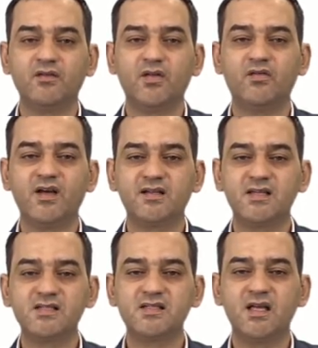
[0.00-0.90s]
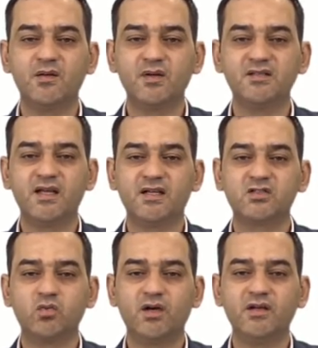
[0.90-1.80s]
The vertex labeled
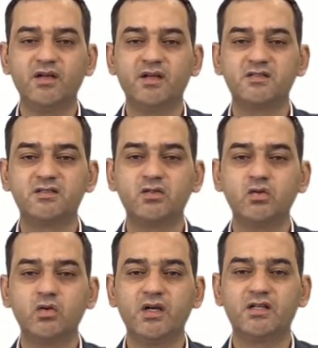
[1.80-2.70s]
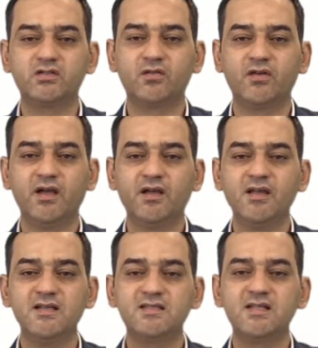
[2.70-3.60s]
x1, x2, x of
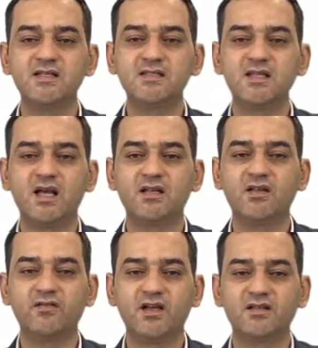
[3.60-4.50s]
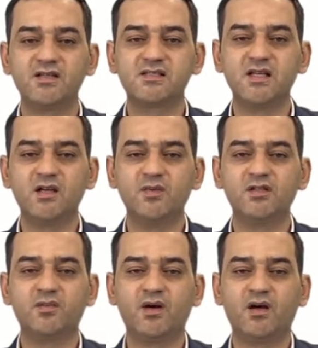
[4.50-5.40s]
n is less than the vertex
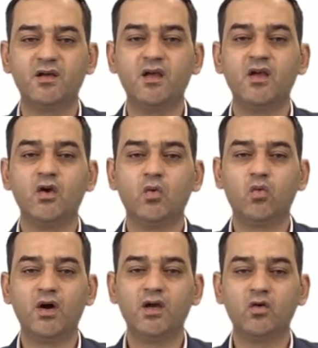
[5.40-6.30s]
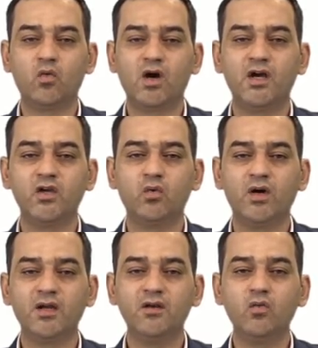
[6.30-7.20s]
labeled by
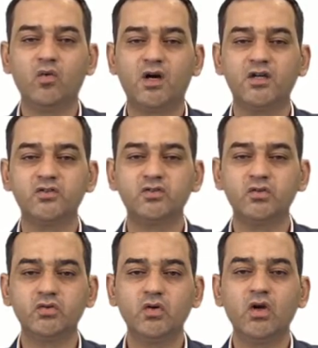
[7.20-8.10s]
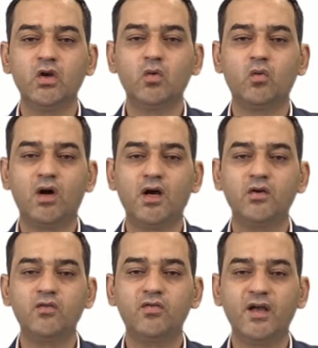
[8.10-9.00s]
y1, y2,
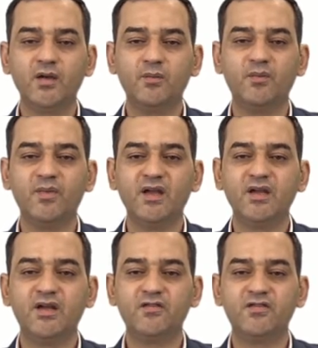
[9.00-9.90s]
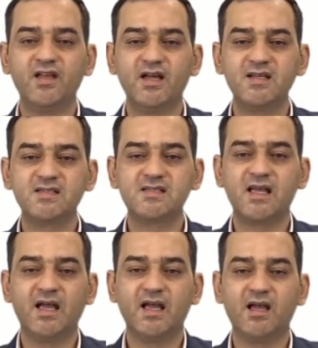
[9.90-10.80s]
y of m. If there is
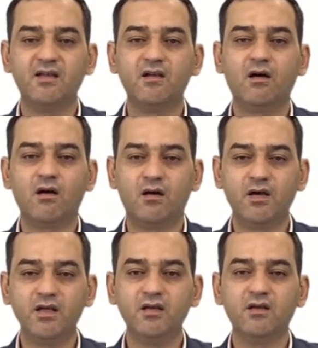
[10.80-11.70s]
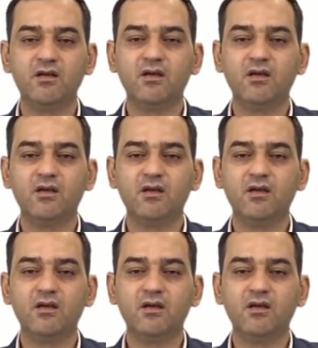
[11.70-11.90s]
an I